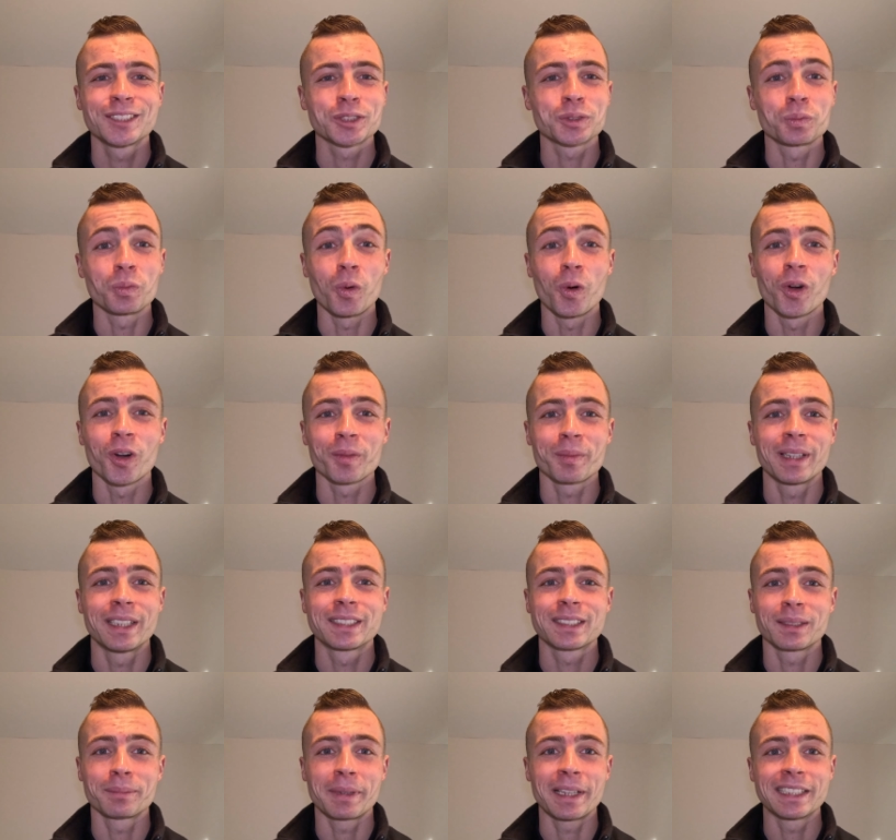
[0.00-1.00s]
warm. It's
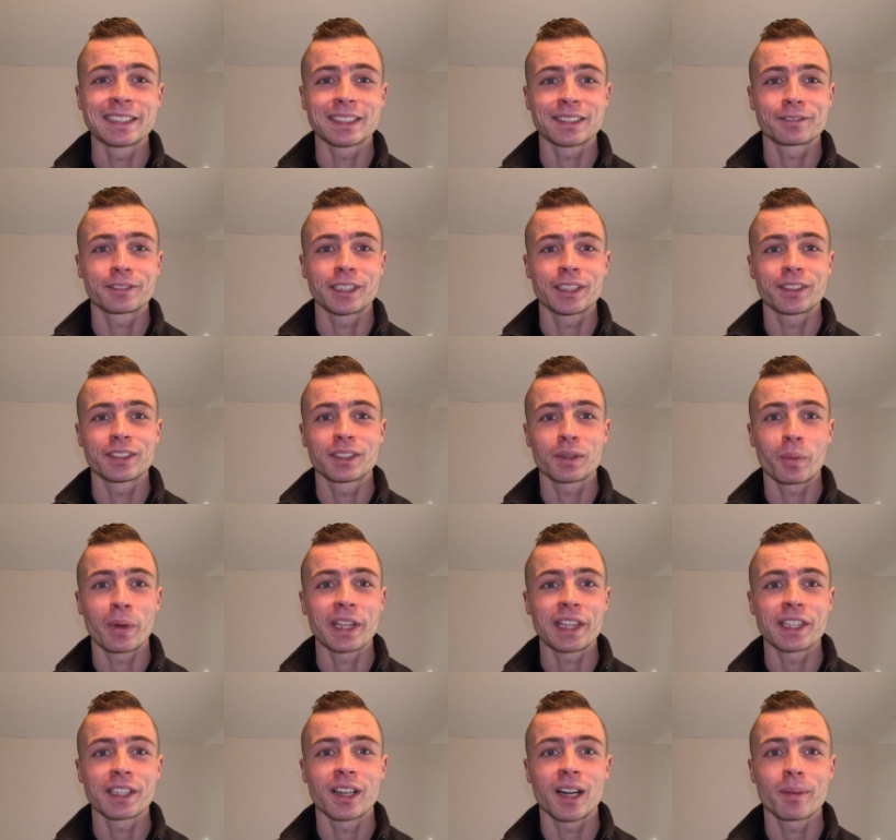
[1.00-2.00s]
an amazing feeling to
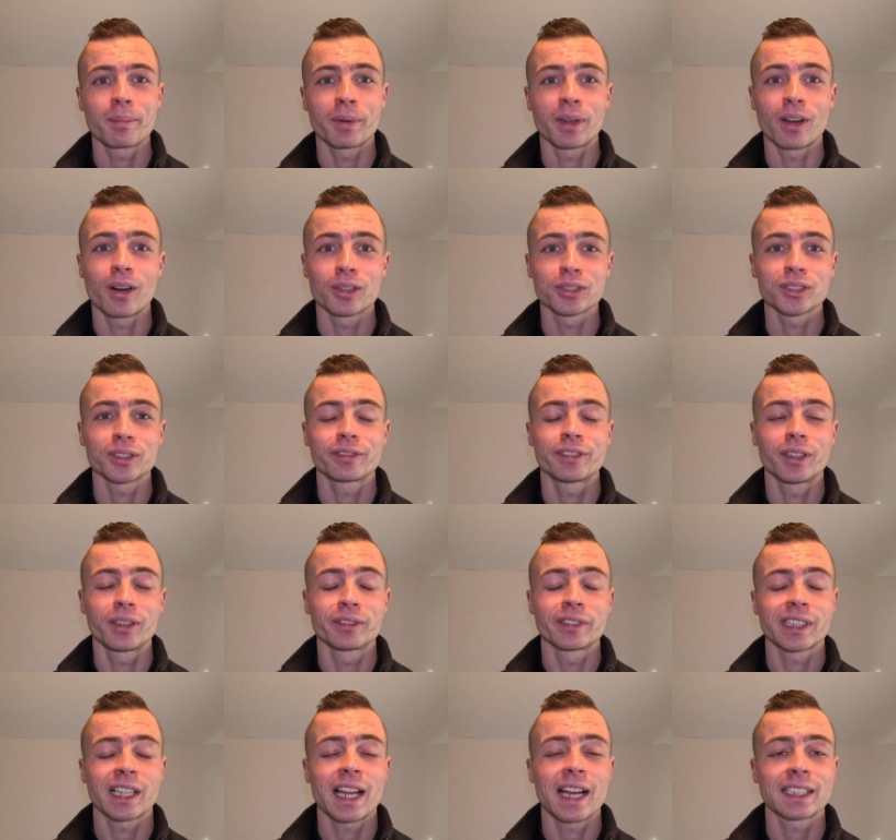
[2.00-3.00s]
wake you up but also feel
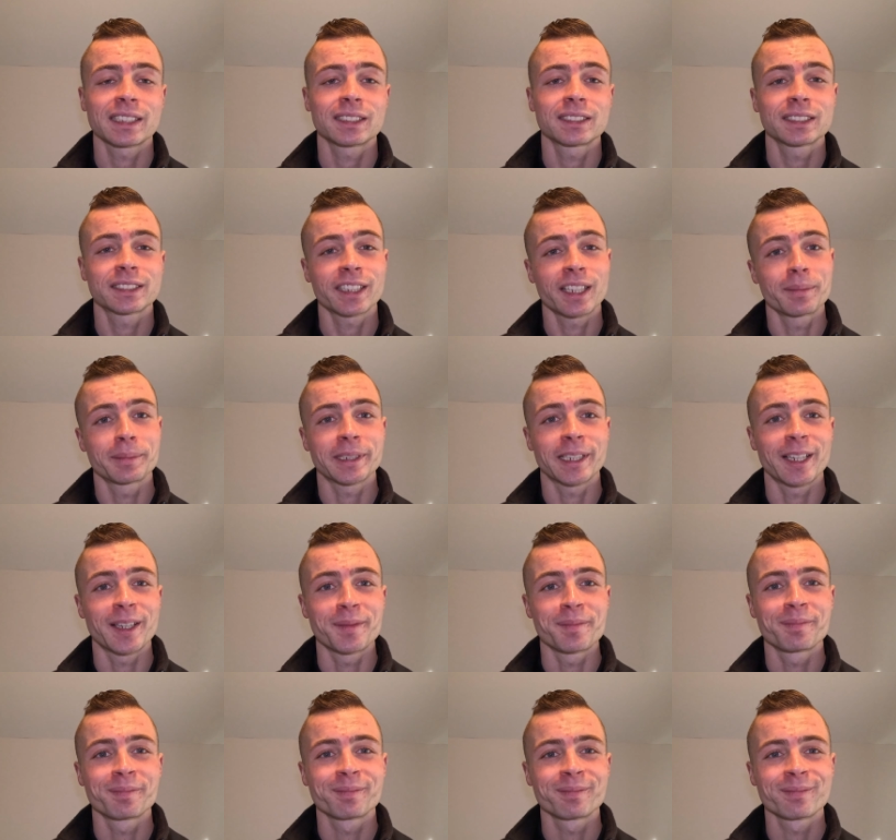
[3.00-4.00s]
relaxed at the same time.